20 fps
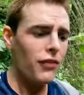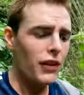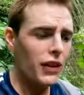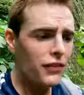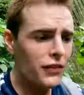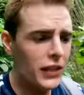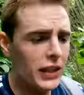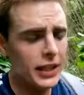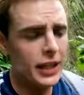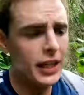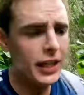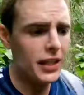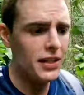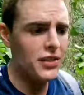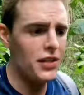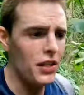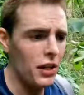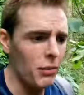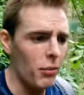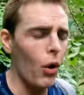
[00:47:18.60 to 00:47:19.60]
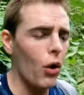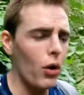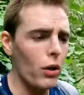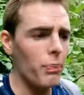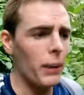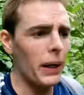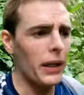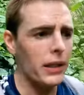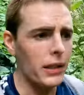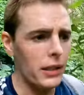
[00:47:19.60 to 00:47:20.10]
left the keys in the
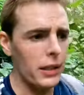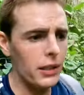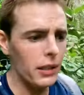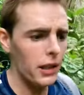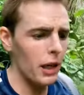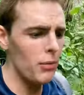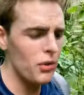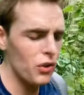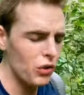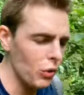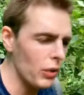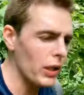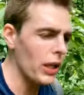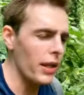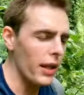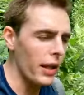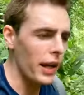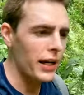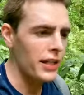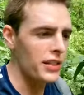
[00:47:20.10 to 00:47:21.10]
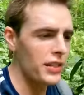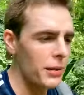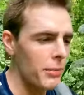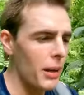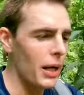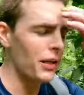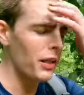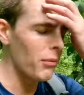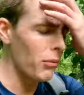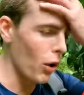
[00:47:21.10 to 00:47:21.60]
motorbike. I was doing it the last
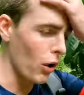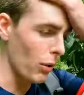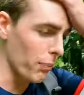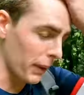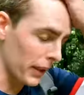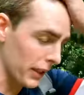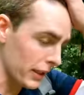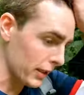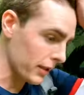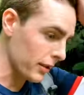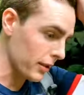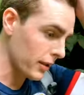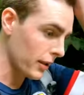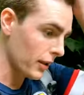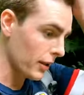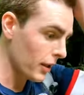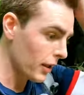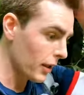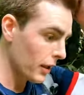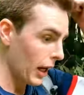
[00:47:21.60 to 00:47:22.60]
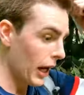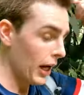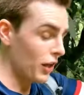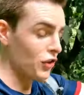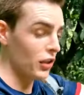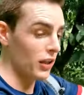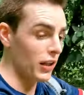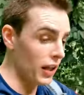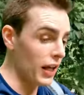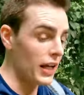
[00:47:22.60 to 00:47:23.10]
time I had a motorbike.
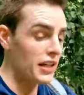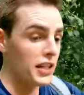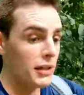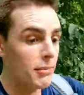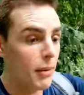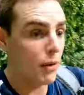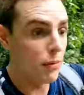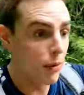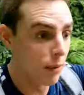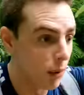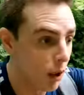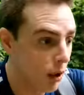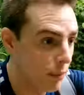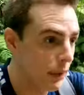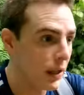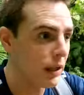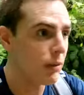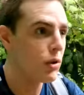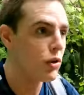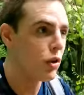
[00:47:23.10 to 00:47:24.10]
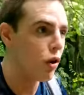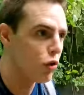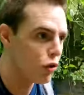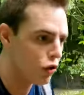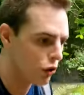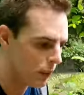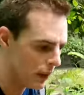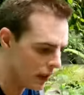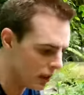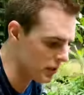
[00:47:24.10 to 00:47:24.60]
Actually, the last time I had the motorbike was
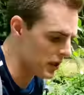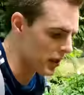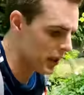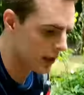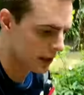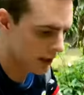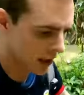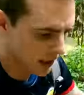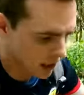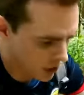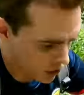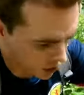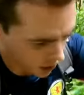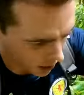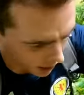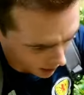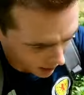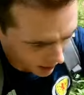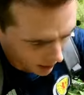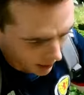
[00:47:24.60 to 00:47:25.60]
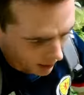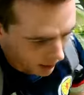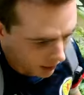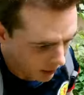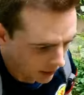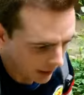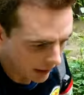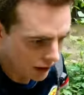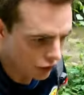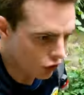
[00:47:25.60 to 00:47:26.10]
also when I was in Indonesia,
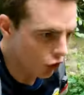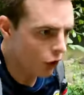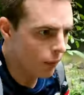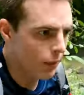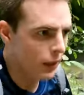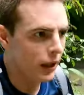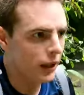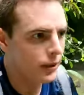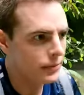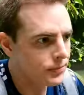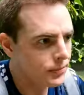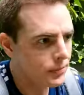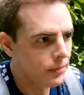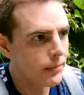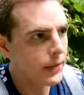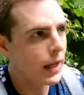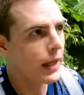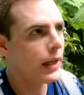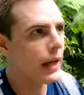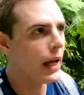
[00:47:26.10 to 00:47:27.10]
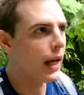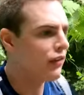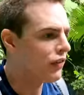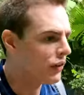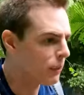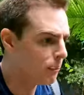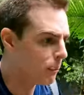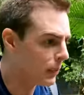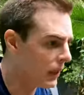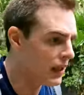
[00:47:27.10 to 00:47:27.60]
Lake Toba. And
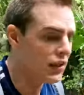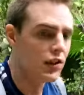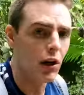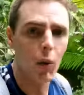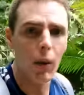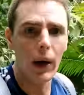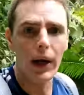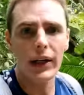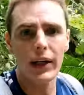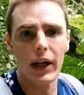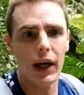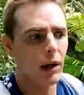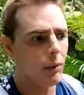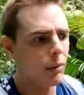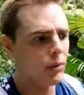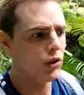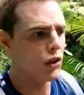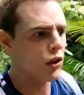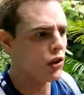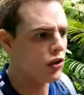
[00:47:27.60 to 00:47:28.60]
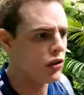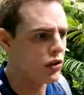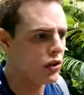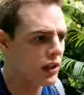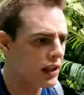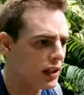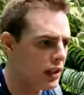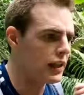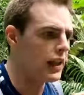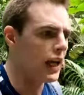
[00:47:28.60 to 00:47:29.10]
every place I went, I would just
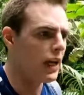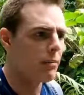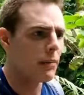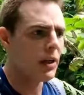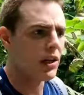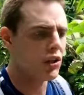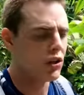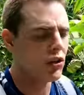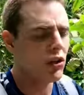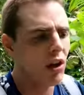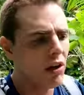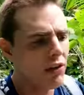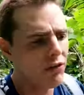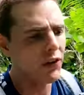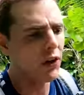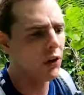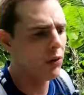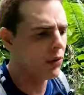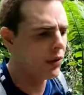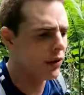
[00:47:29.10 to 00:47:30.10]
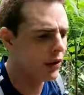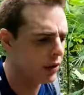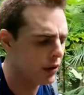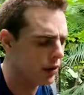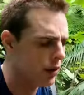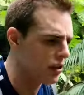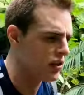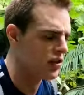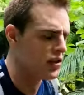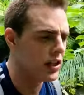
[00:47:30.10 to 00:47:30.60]
get my stuff out
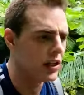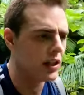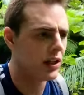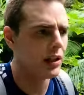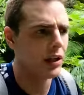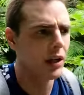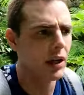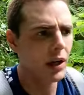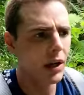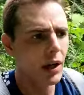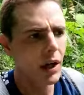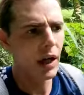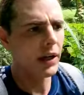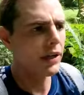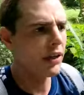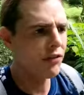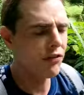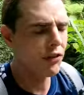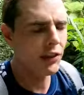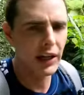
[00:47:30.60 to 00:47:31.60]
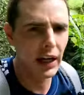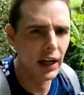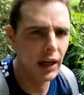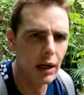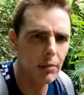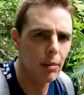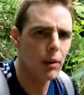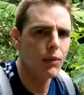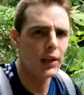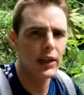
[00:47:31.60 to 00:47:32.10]
the seat and then
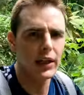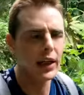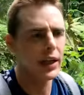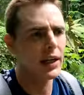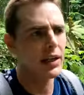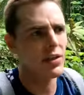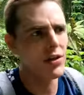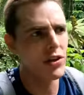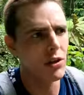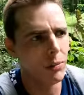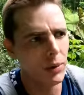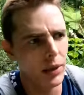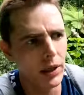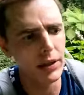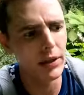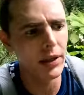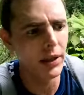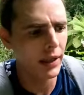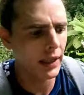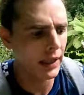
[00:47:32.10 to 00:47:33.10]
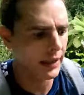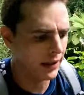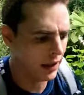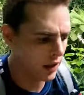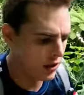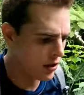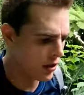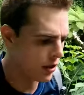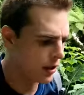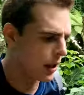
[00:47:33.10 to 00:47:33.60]
forget about the keys that were in the
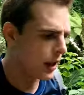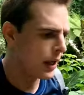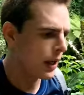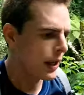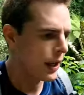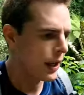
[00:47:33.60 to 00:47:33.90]
ignition.